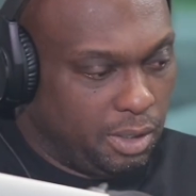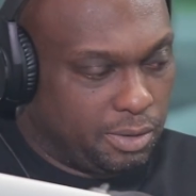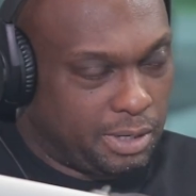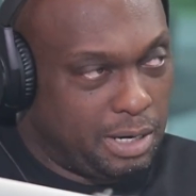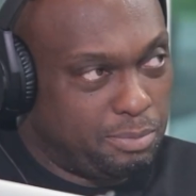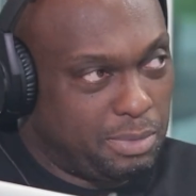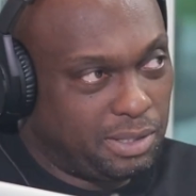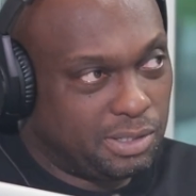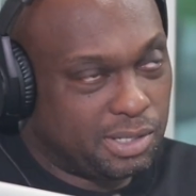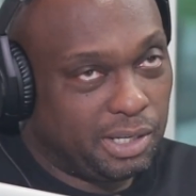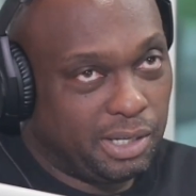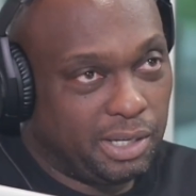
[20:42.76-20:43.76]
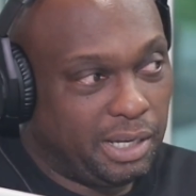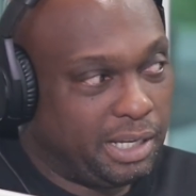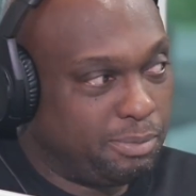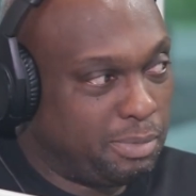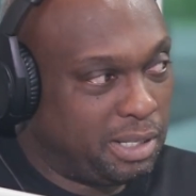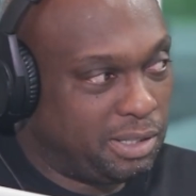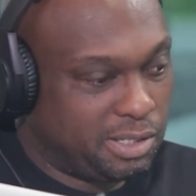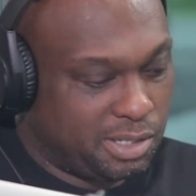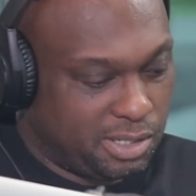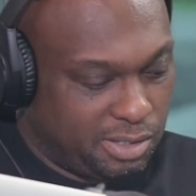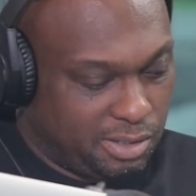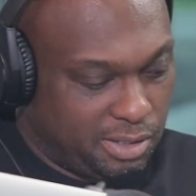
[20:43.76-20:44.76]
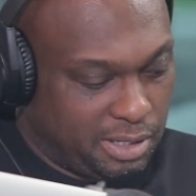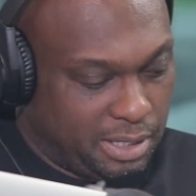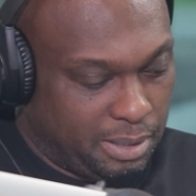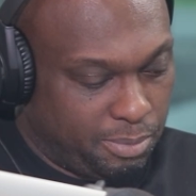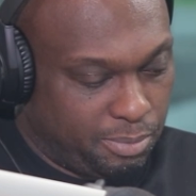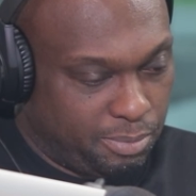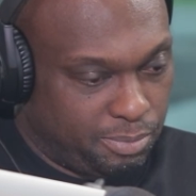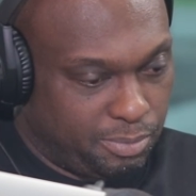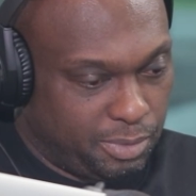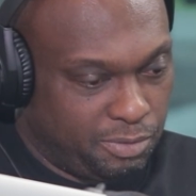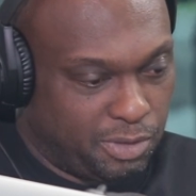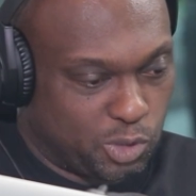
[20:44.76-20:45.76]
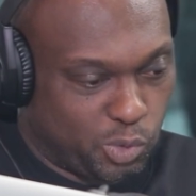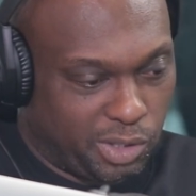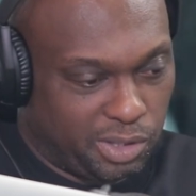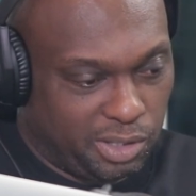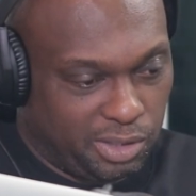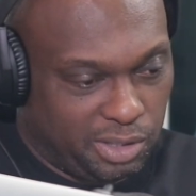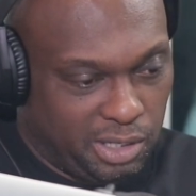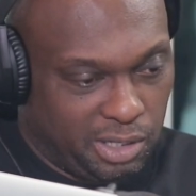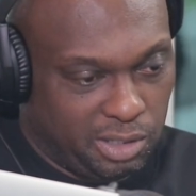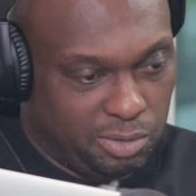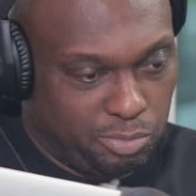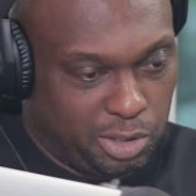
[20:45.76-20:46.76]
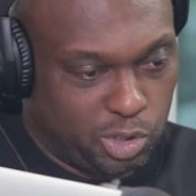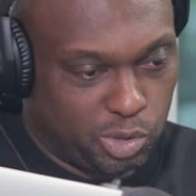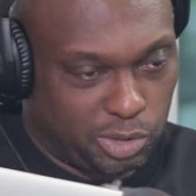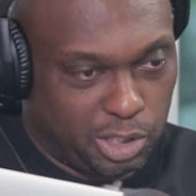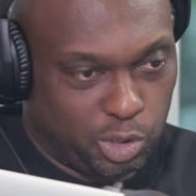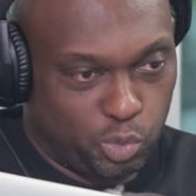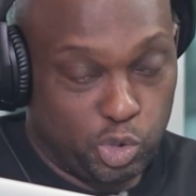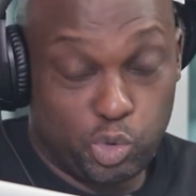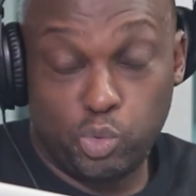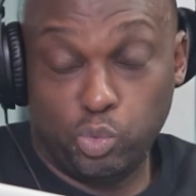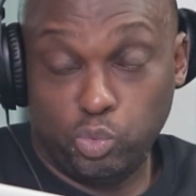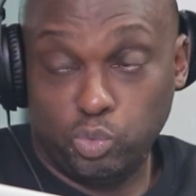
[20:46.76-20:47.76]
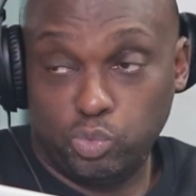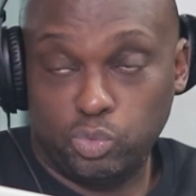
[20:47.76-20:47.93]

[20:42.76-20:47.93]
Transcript: Grandmothers here and mothers, if there's one thing they made sure that we do,